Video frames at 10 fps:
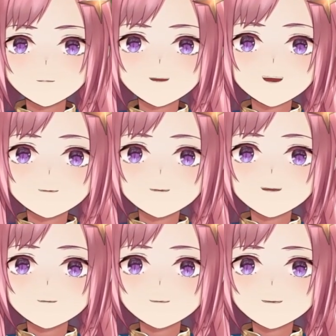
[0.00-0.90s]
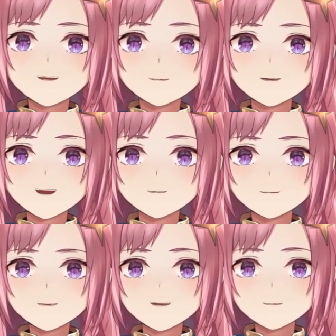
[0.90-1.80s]
If you want to receive raids
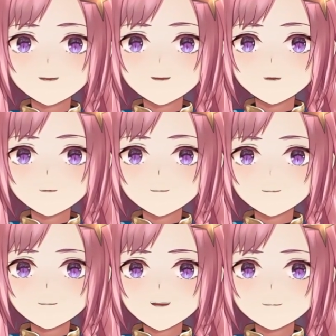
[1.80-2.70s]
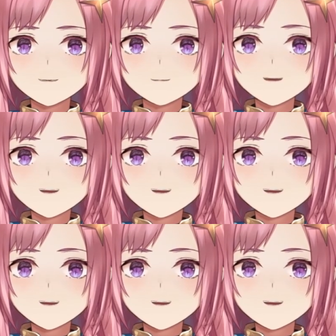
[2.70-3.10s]
from channels that you are subscribed to,